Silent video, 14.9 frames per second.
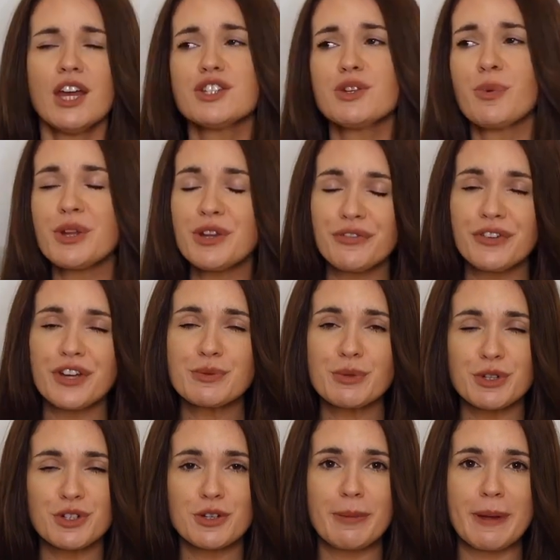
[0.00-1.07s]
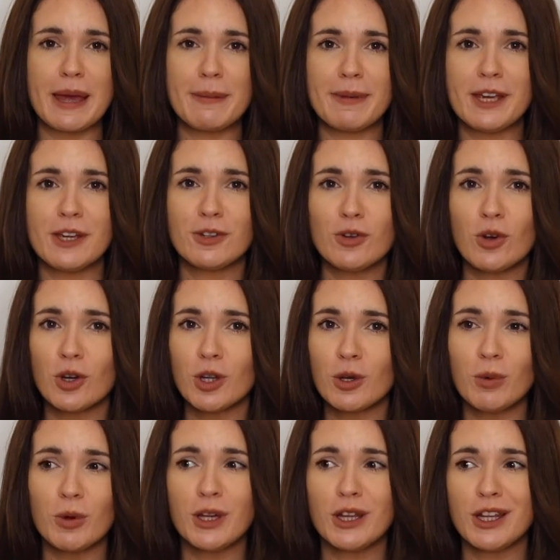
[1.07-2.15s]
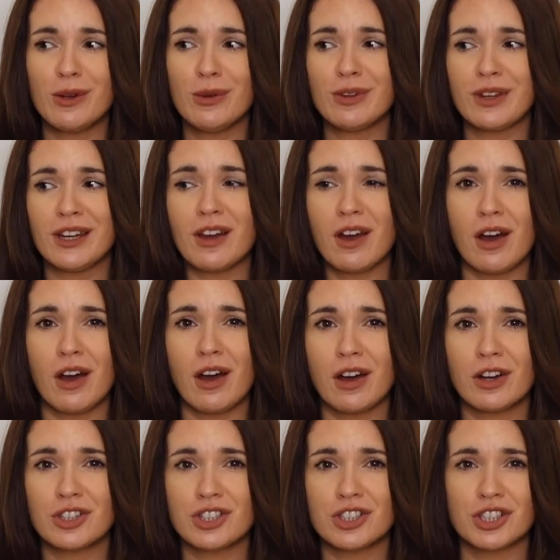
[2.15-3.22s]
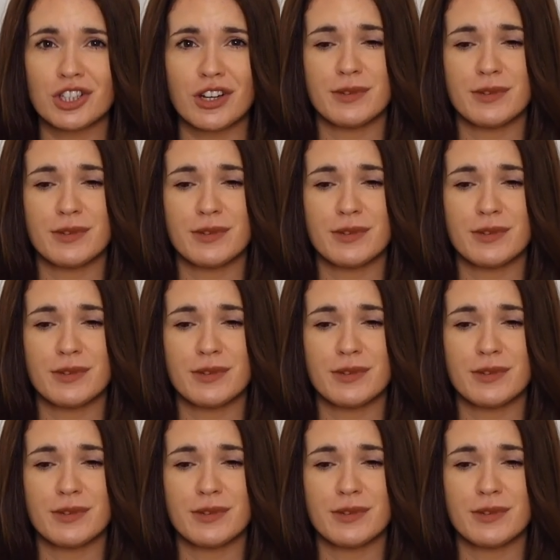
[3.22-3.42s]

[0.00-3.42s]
So when you're first washing your baby, you're not going to want to use any harsh